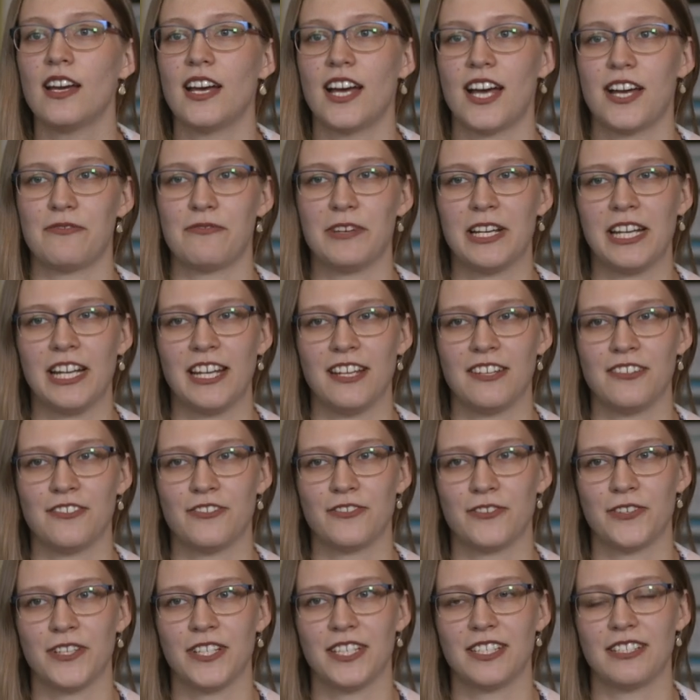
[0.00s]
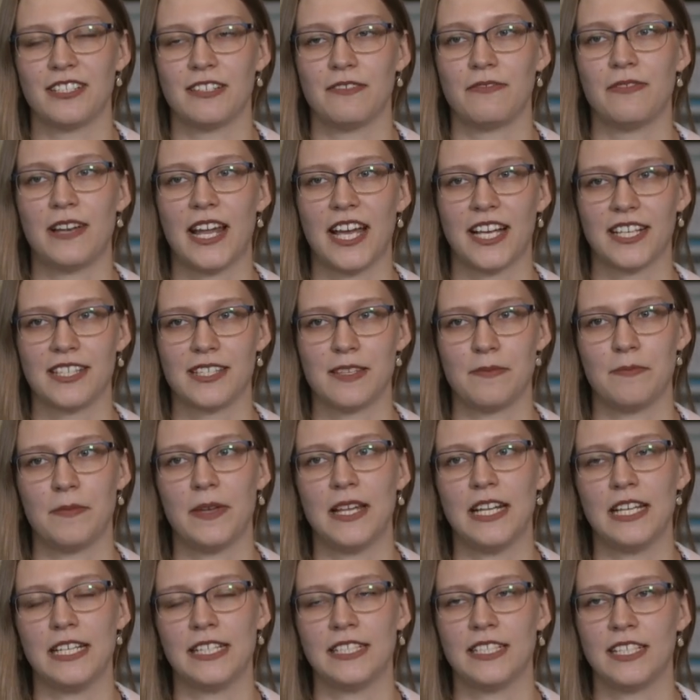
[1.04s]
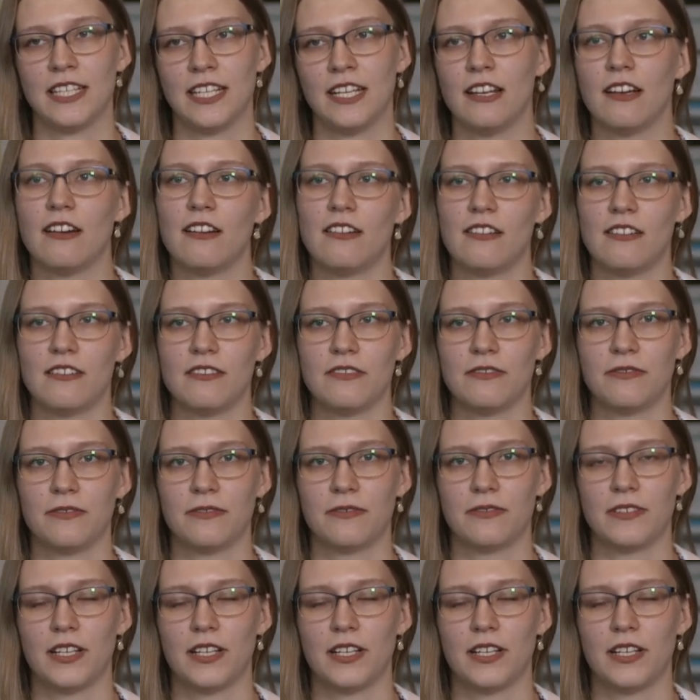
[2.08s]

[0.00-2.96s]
I really enjoyed the flexibility of